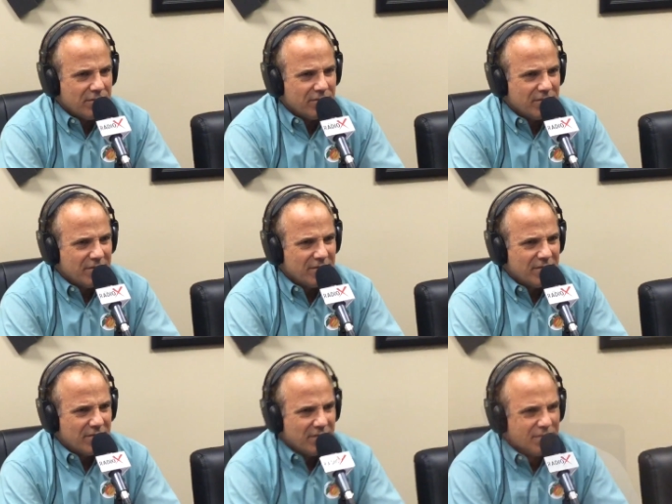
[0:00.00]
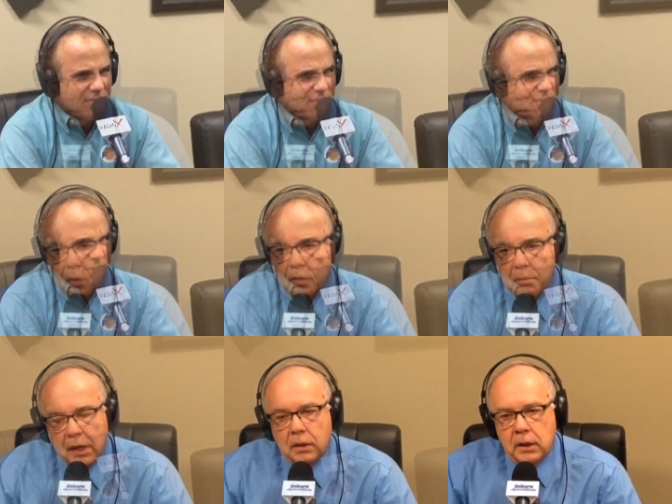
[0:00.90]
Well, and they're also doing the
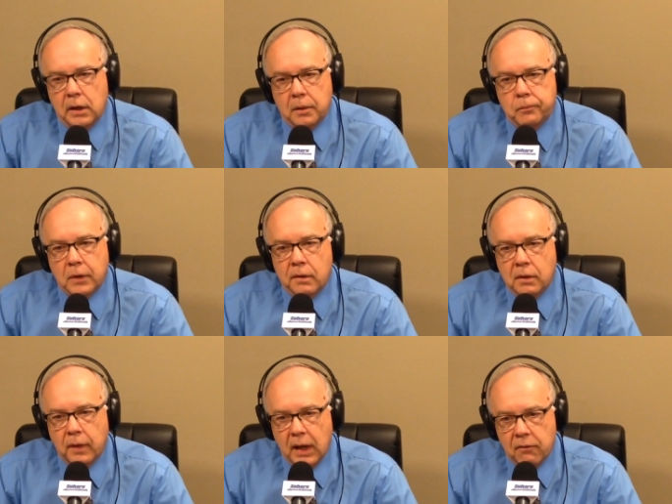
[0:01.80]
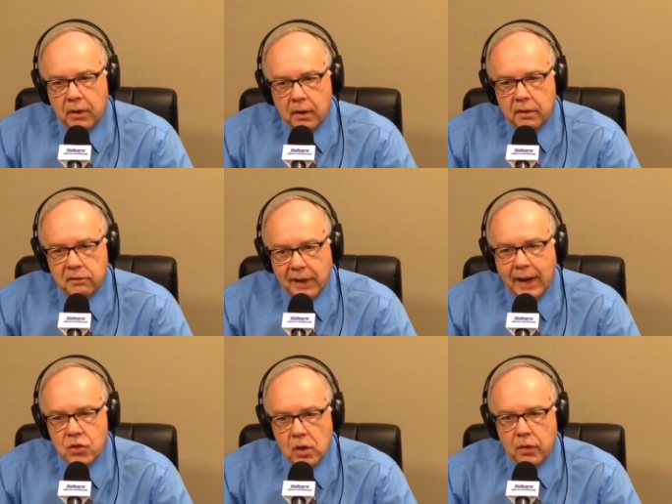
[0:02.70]
Minute Clinic. So they have a
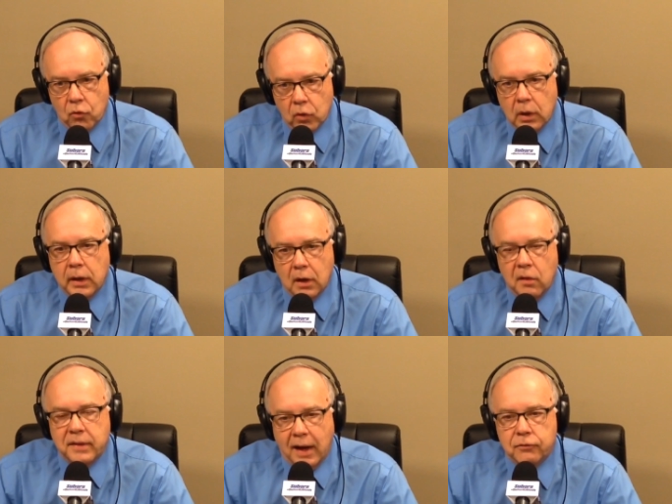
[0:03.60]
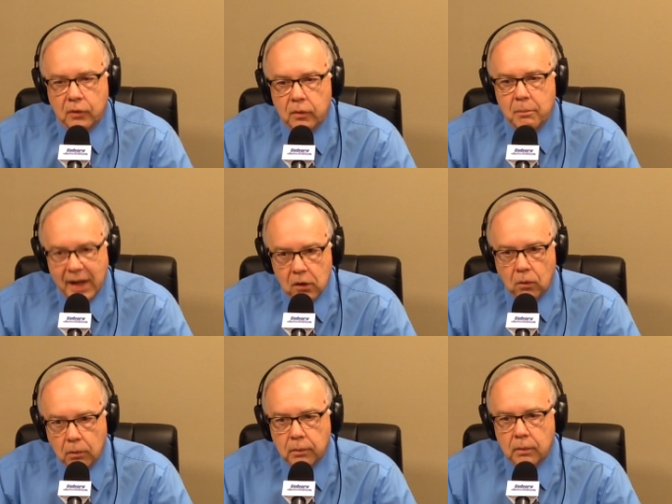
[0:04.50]
strategy that really goes after the
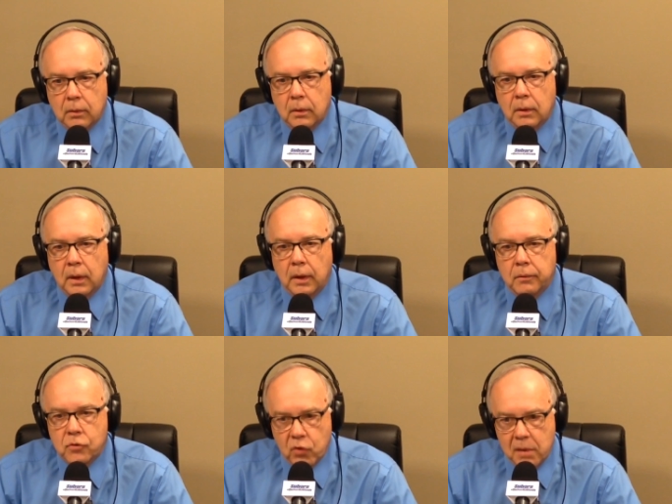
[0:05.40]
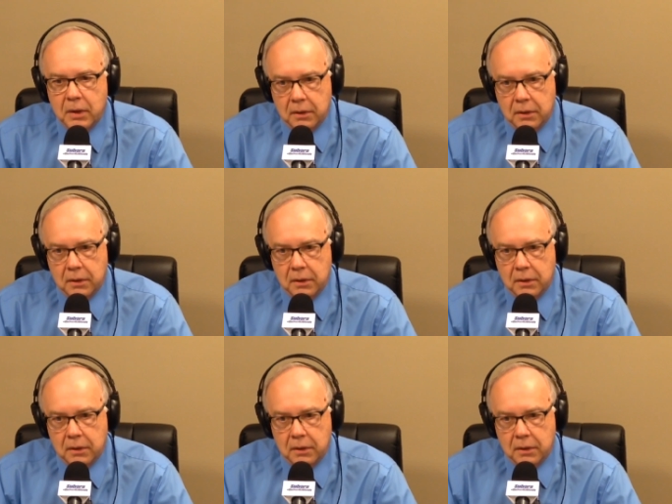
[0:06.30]
medical treatment.